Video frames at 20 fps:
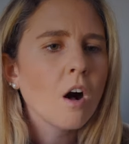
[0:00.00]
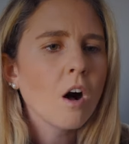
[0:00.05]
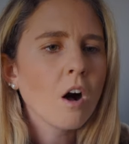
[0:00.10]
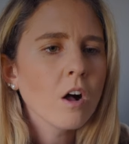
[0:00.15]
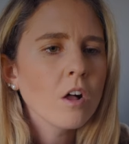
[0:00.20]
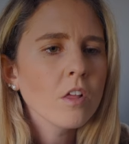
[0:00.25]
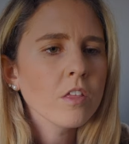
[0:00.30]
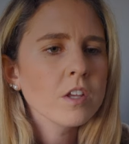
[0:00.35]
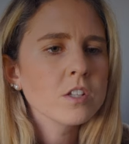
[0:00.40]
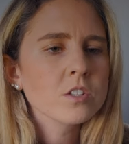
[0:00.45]

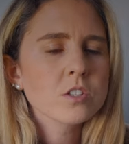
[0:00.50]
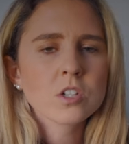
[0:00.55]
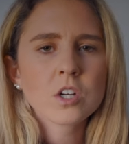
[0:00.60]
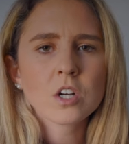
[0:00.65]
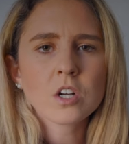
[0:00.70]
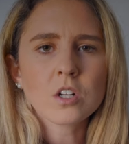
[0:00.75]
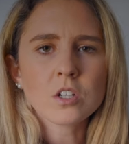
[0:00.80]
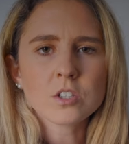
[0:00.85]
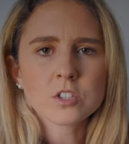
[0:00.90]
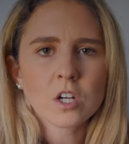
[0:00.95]
All these
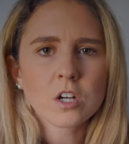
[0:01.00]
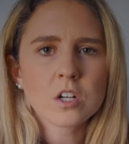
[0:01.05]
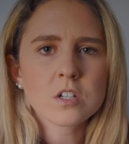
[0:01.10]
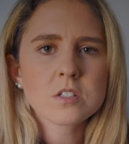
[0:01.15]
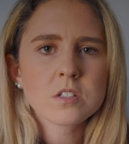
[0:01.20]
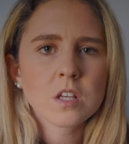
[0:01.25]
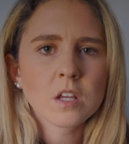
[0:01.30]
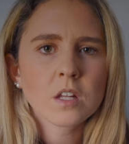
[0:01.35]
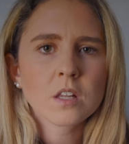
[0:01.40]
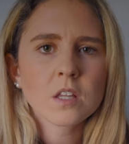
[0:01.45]
girls are
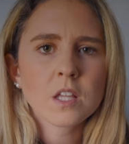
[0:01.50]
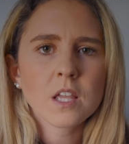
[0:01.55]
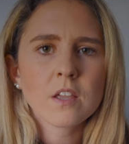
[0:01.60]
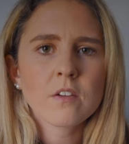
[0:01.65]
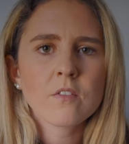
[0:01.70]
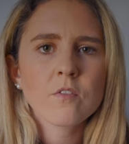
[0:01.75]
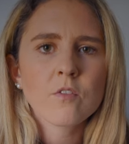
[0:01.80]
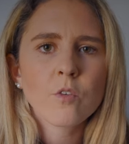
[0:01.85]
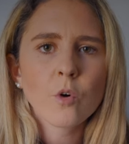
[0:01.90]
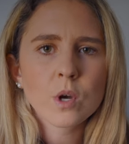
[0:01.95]

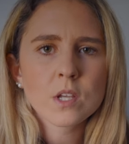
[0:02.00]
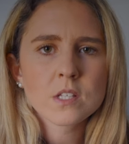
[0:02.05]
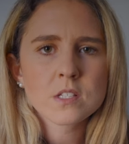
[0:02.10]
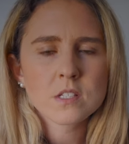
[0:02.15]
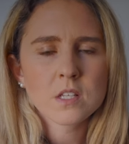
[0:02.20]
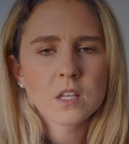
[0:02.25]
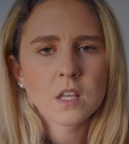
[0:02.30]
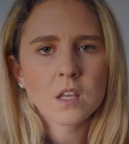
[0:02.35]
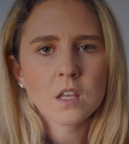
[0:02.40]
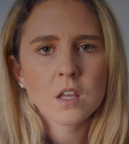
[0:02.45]
suddenly
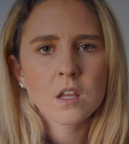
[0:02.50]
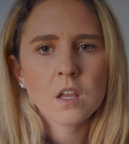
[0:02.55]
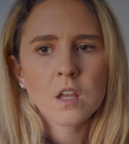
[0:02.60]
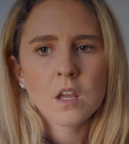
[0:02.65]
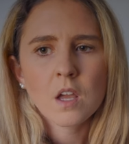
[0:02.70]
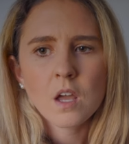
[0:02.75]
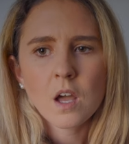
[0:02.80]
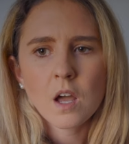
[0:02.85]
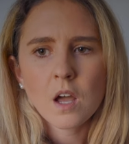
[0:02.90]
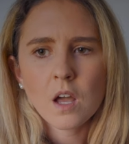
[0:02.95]
voicing,
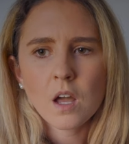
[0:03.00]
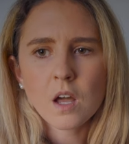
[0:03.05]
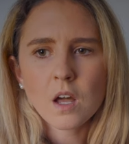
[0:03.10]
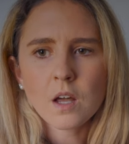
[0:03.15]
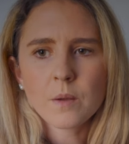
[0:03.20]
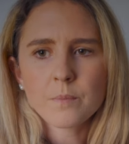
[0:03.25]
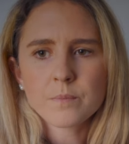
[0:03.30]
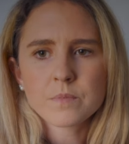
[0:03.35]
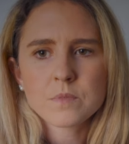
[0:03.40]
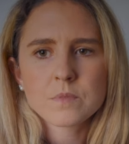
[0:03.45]

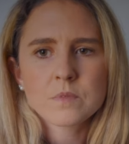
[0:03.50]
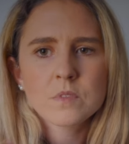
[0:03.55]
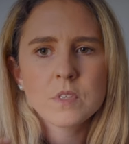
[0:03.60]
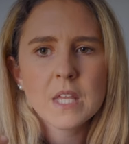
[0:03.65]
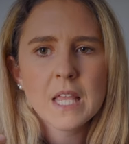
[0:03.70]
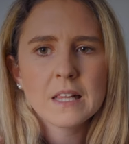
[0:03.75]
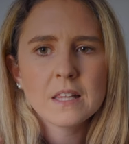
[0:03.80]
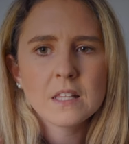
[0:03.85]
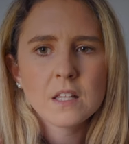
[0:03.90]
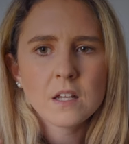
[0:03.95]
um,
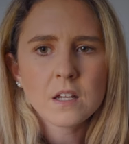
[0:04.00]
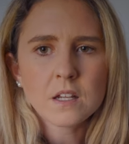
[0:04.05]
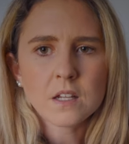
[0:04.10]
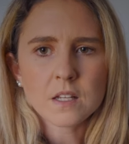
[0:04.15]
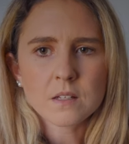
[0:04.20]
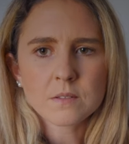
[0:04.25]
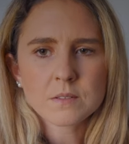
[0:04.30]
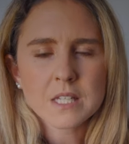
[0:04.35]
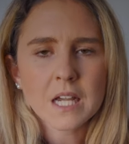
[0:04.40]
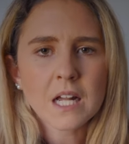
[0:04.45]

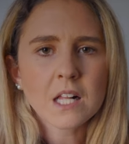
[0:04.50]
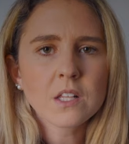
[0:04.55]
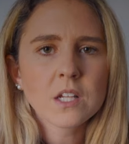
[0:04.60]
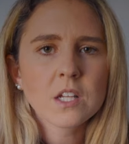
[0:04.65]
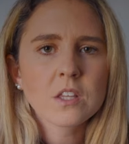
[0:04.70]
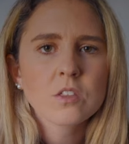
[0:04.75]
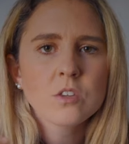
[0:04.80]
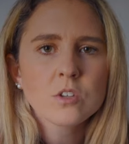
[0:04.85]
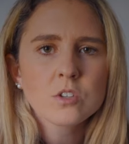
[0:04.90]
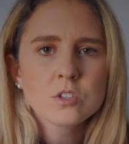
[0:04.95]
uh,
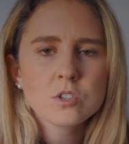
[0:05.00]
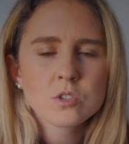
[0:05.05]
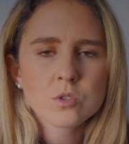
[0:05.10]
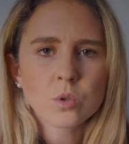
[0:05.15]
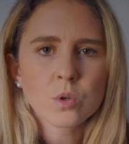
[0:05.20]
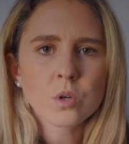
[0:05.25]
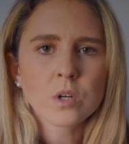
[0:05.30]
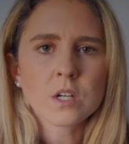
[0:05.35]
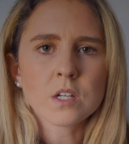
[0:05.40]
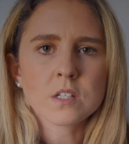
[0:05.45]
telling their
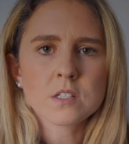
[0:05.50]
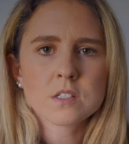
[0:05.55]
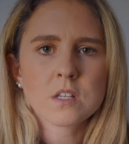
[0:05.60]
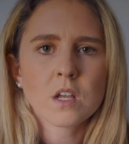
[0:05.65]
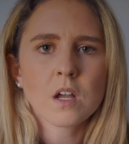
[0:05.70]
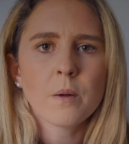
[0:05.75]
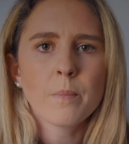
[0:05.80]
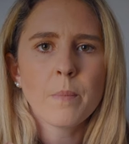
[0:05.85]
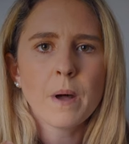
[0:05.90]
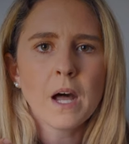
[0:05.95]
stories
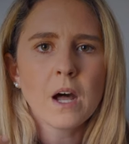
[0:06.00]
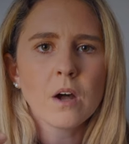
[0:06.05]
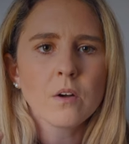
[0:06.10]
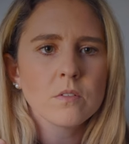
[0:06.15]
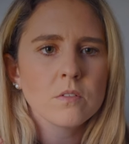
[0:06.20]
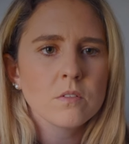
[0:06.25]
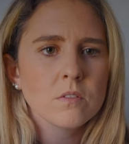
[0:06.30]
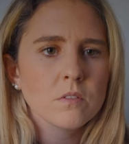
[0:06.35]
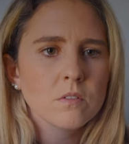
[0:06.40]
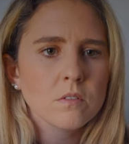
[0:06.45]

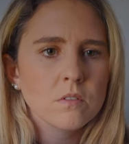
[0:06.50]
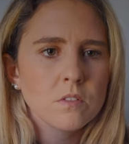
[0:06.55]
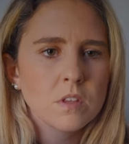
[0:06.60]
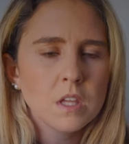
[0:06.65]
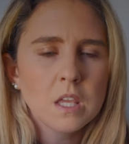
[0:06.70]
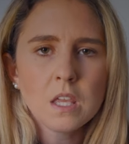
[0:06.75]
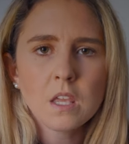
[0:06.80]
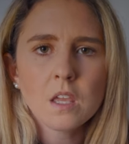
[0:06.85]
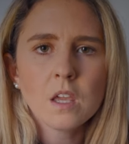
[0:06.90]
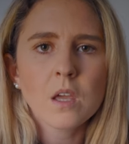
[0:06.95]
about
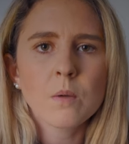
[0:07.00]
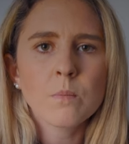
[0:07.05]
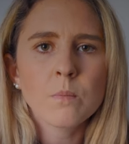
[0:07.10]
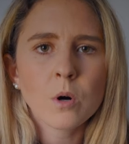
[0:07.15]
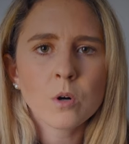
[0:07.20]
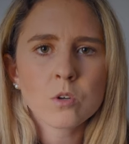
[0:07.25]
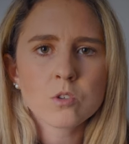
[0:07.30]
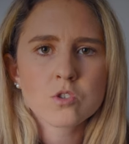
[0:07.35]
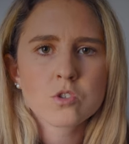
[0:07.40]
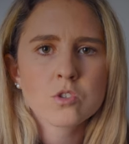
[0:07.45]
the
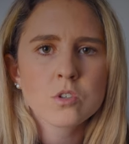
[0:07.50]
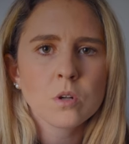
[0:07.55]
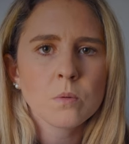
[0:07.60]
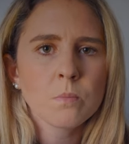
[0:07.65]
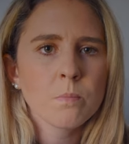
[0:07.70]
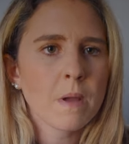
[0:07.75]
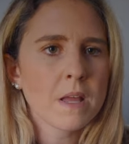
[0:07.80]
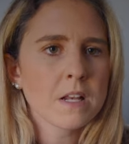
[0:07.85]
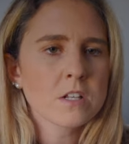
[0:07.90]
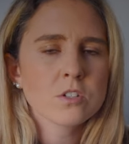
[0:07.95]
emotional,
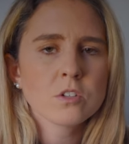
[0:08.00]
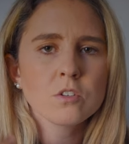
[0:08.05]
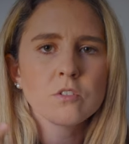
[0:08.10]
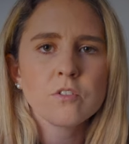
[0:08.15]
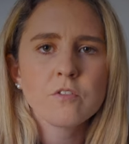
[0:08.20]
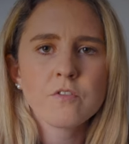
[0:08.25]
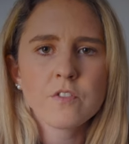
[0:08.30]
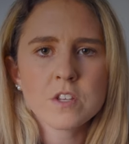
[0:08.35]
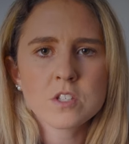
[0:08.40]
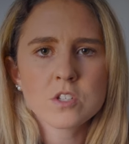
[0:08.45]

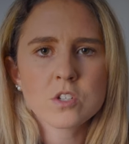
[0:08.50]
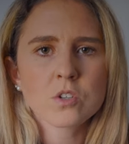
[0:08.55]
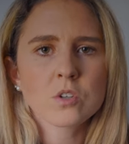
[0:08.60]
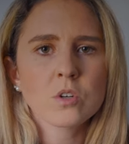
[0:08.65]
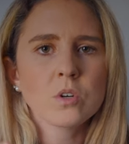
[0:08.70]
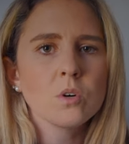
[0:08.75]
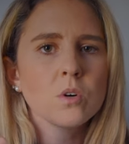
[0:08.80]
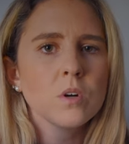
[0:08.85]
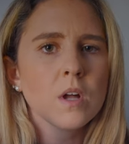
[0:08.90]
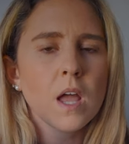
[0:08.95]
mental,
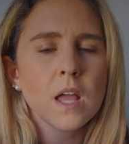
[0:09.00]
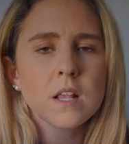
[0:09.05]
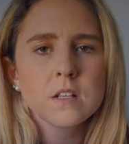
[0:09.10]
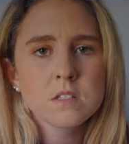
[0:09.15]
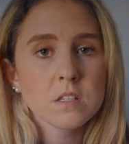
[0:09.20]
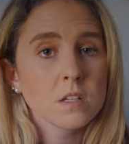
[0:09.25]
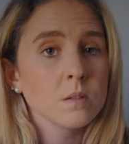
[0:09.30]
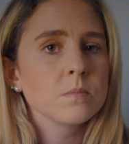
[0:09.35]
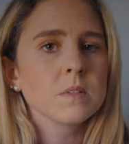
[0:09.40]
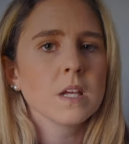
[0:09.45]
physical,
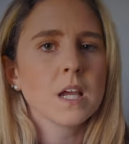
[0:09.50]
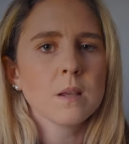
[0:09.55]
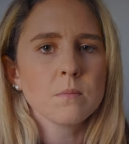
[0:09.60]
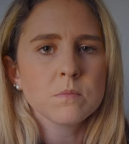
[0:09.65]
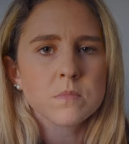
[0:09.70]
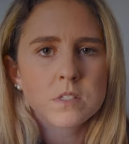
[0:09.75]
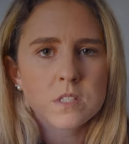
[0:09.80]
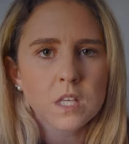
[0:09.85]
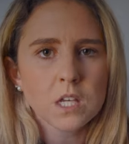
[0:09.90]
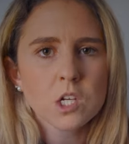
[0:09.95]
and
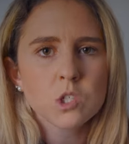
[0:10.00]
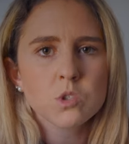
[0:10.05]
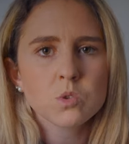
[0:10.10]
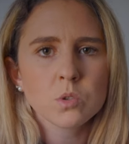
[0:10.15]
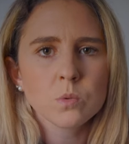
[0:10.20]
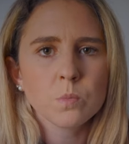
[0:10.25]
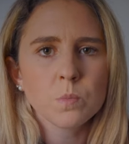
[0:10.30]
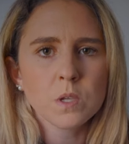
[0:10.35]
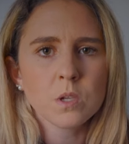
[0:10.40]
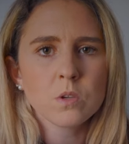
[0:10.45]
sometimes
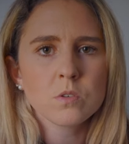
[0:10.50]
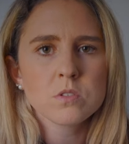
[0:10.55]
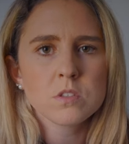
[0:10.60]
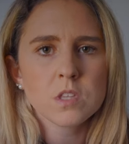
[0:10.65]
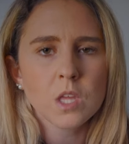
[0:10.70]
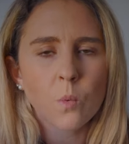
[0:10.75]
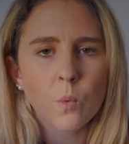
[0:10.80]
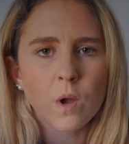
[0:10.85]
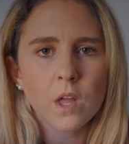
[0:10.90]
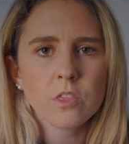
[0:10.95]
sexual abuse
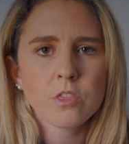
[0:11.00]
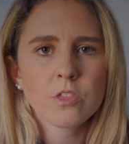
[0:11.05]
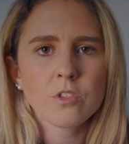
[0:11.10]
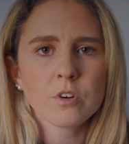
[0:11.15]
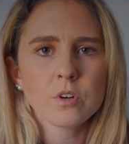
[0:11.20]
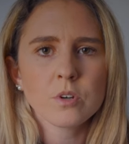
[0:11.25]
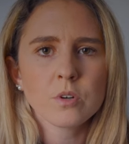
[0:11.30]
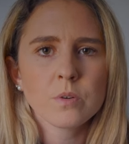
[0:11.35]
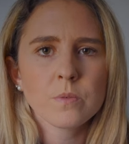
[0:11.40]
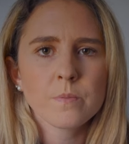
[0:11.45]
they went
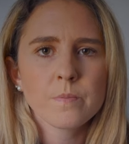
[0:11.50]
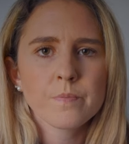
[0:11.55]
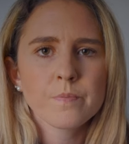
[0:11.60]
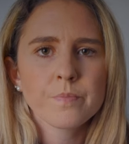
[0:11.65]
through.